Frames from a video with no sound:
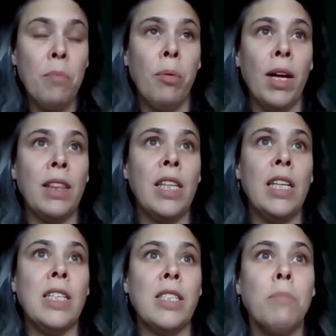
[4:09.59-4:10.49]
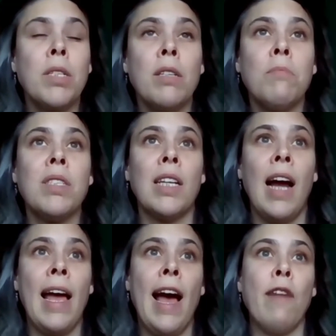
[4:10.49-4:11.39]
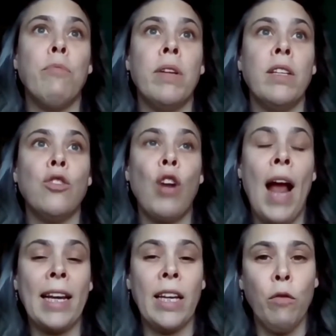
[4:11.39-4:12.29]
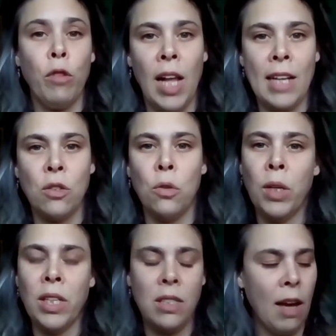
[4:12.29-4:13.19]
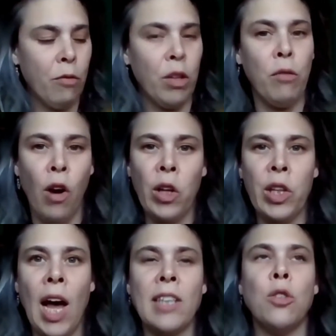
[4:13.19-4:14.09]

but the symptoms that I have been tracking for the last 2 weeks definitely fall in line